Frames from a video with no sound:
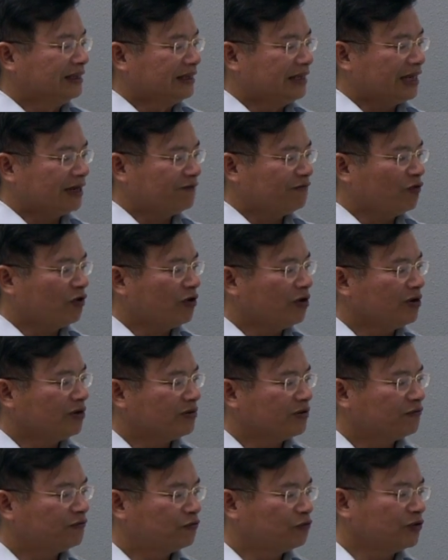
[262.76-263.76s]
Yeah,
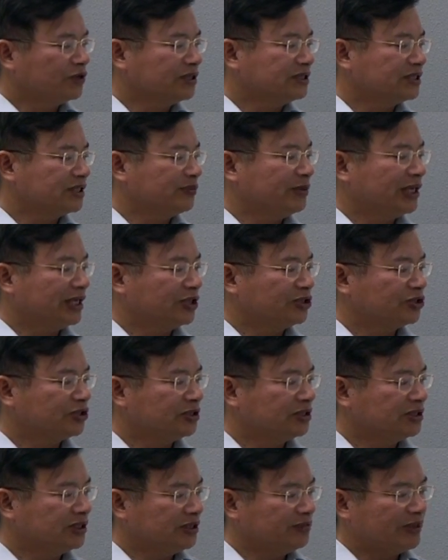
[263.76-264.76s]
for fluent
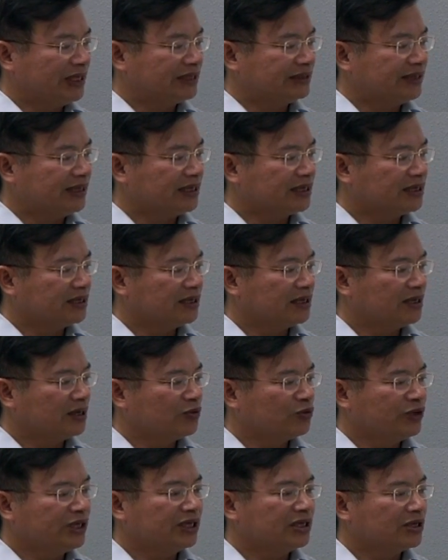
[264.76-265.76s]
simulation, it may take a
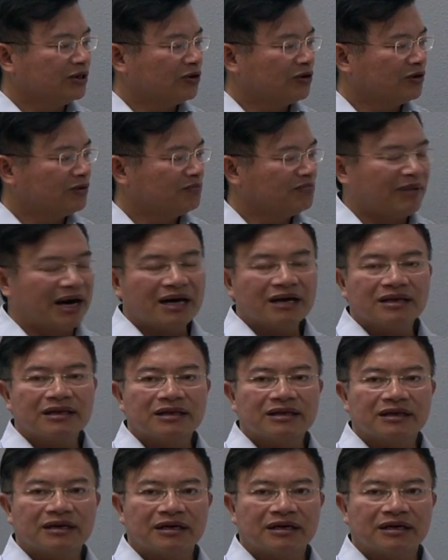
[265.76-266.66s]
week or month.